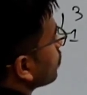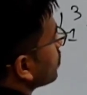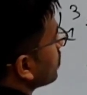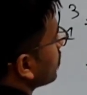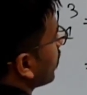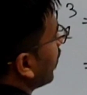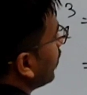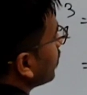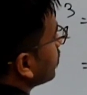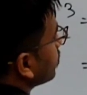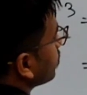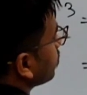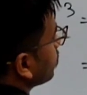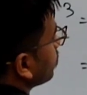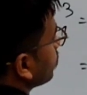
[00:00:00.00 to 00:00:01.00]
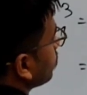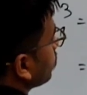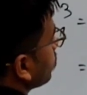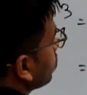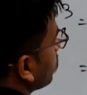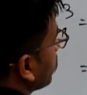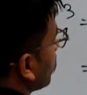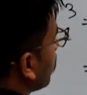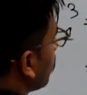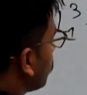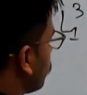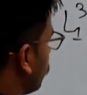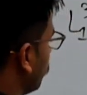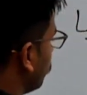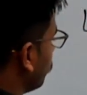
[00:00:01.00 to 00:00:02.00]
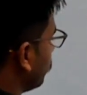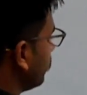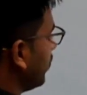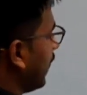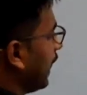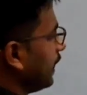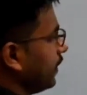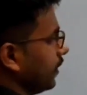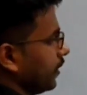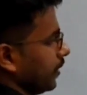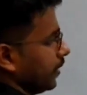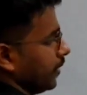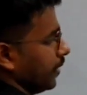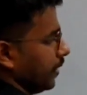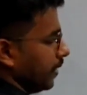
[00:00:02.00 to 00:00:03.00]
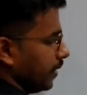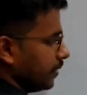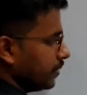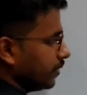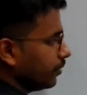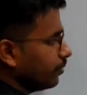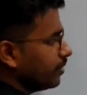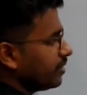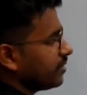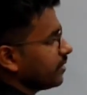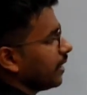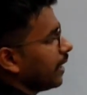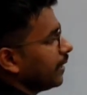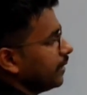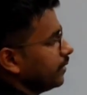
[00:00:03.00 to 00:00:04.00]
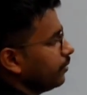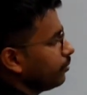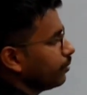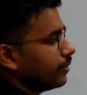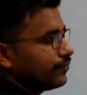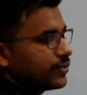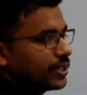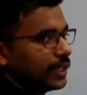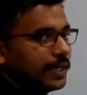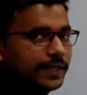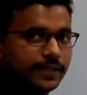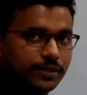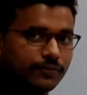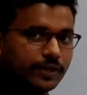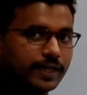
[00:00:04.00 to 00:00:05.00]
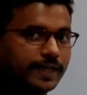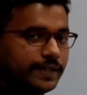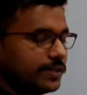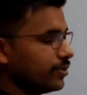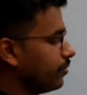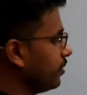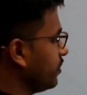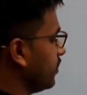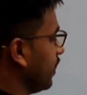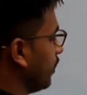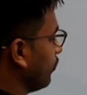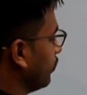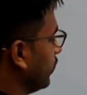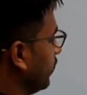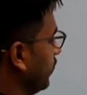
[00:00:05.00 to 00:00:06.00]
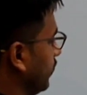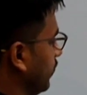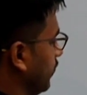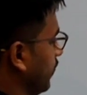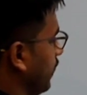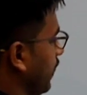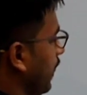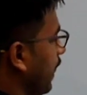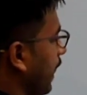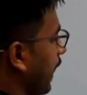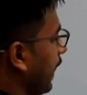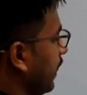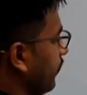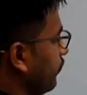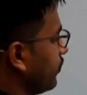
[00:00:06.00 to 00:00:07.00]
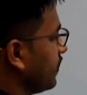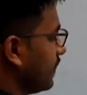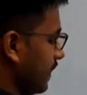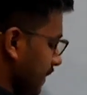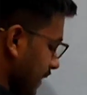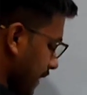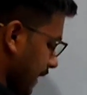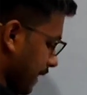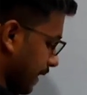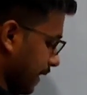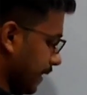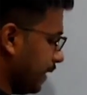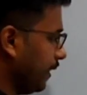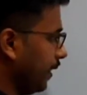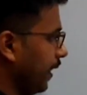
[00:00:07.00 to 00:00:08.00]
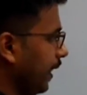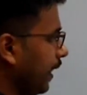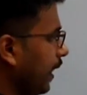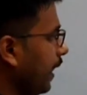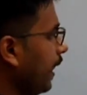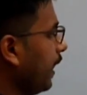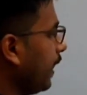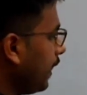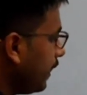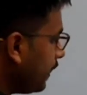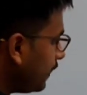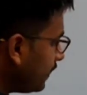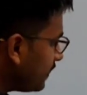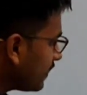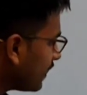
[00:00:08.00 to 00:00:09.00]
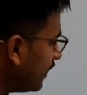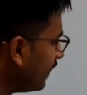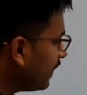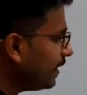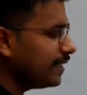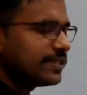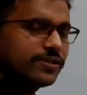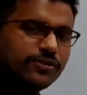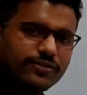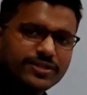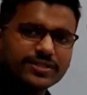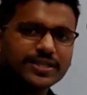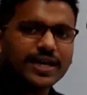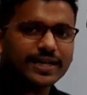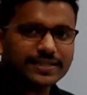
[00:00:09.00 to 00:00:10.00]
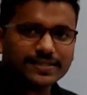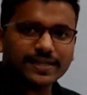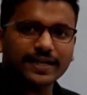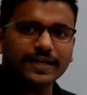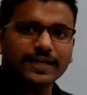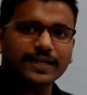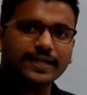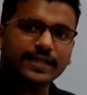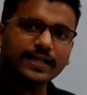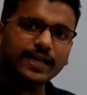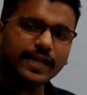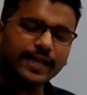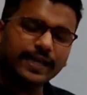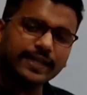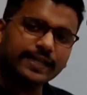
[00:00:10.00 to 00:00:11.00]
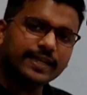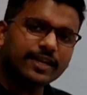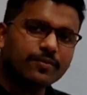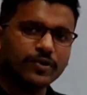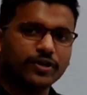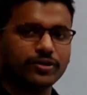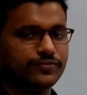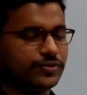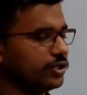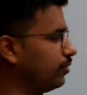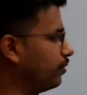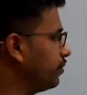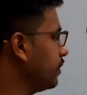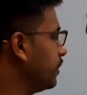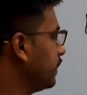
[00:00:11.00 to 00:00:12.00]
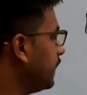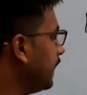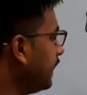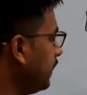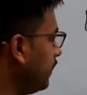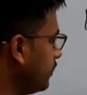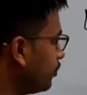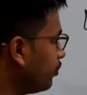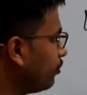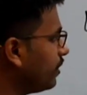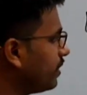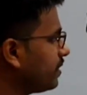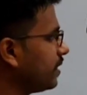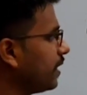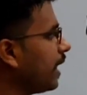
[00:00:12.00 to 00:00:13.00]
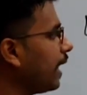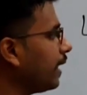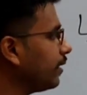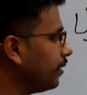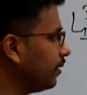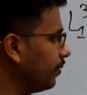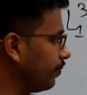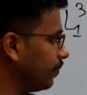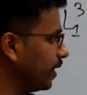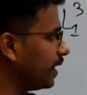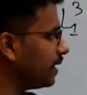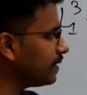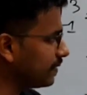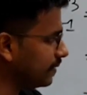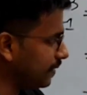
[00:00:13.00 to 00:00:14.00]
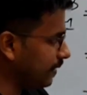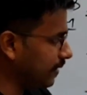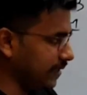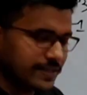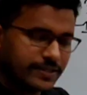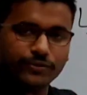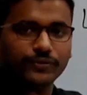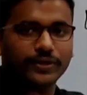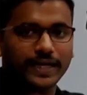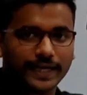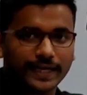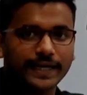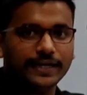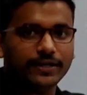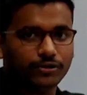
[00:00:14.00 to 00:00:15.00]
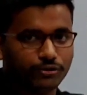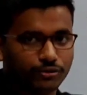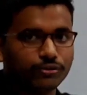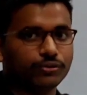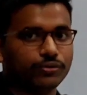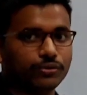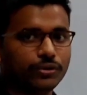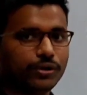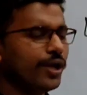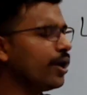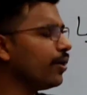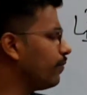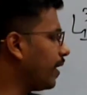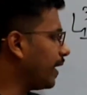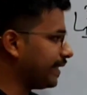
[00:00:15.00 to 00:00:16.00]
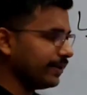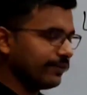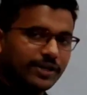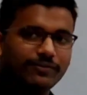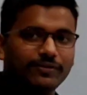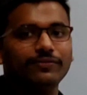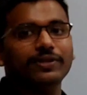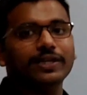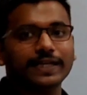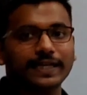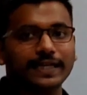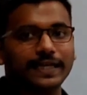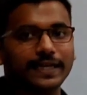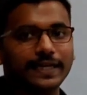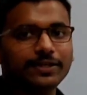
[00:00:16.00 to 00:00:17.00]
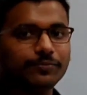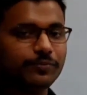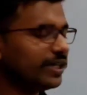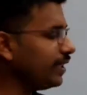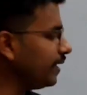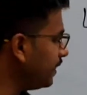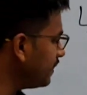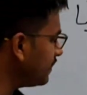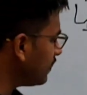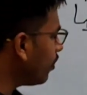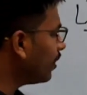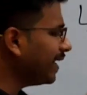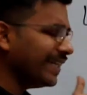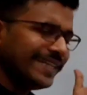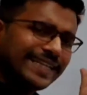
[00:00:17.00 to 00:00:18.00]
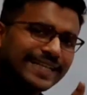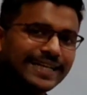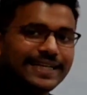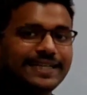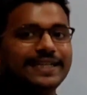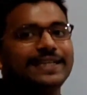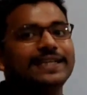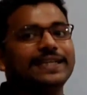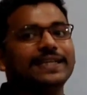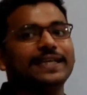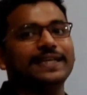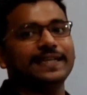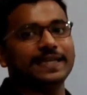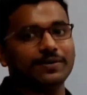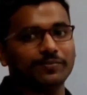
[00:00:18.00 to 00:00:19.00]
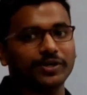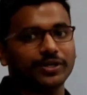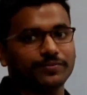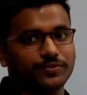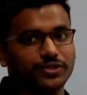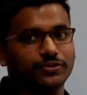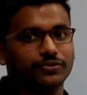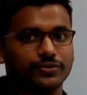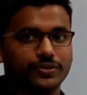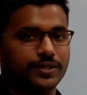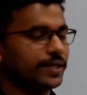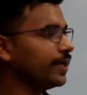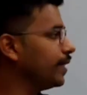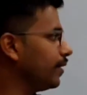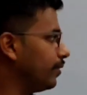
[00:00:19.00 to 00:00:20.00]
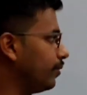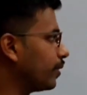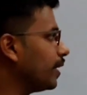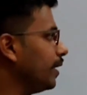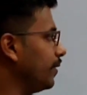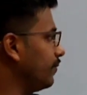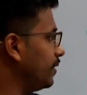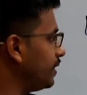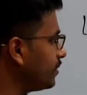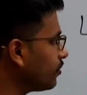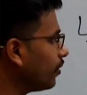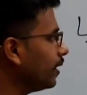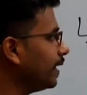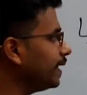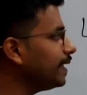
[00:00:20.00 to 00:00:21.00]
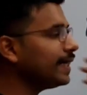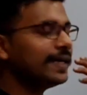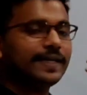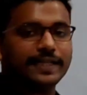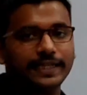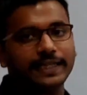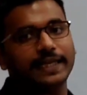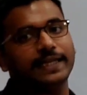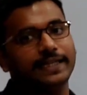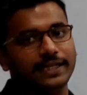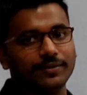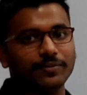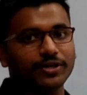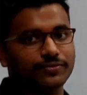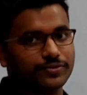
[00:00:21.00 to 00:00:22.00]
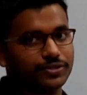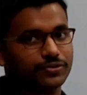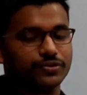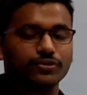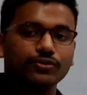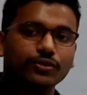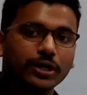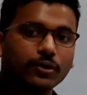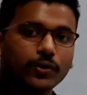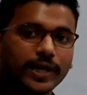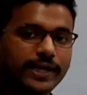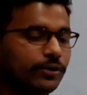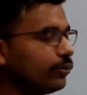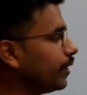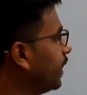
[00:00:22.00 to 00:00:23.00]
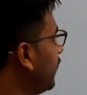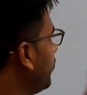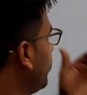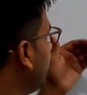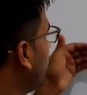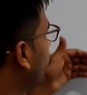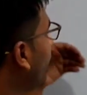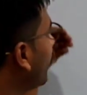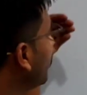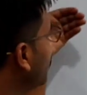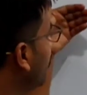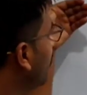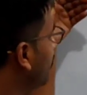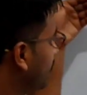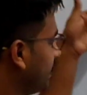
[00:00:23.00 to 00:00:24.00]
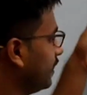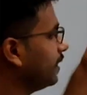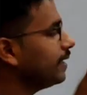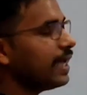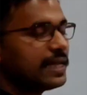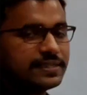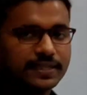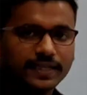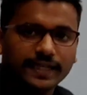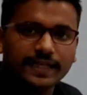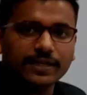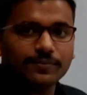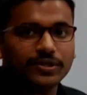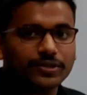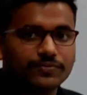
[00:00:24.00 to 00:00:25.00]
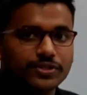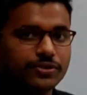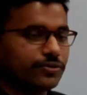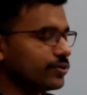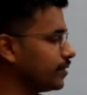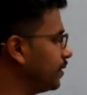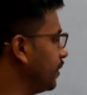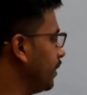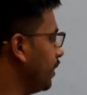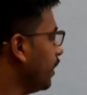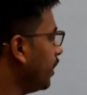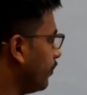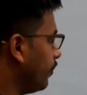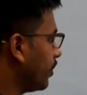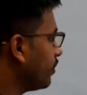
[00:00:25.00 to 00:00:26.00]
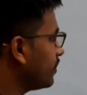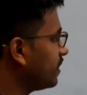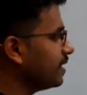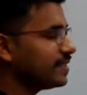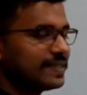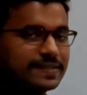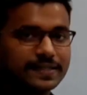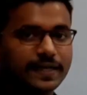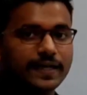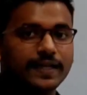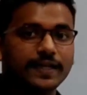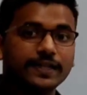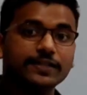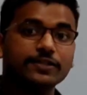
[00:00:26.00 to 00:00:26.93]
star. So you know that 0 star into epsilon, you will get 0 star only. And if you see here, it is containing 0 star is containing any number of zeros. Then 0 star plus this you will again do whatever we will get, but it is already containing any number of zeros. Okay, it is already containing any number of zeros. So you are going to get L1 3 as any number of zeros, because this is containing the